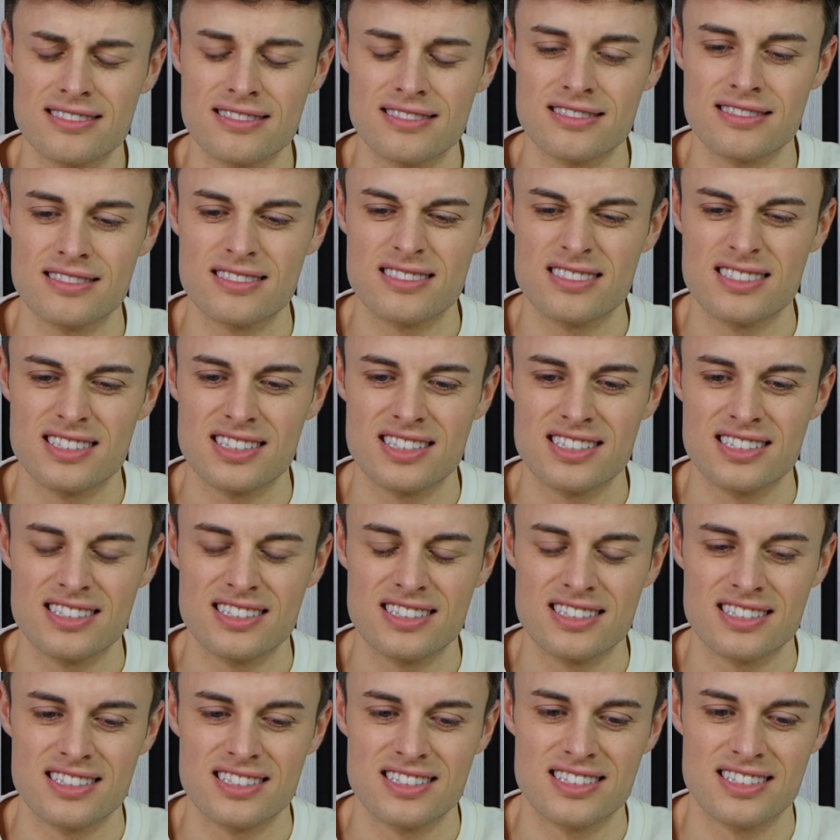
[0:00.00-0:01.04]

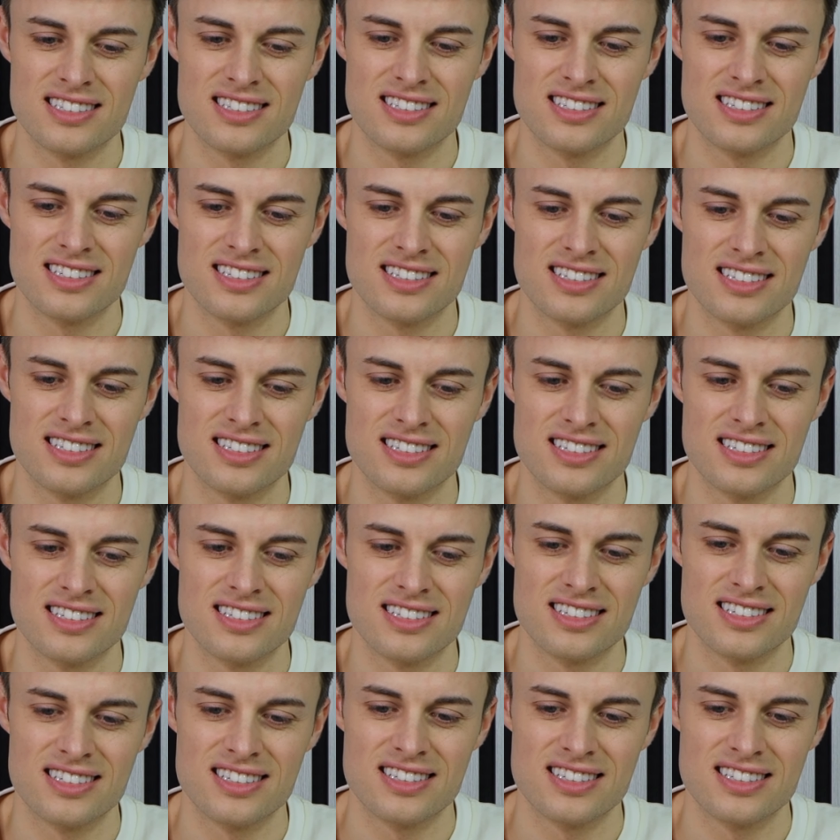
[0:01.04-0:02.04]
(not speaking)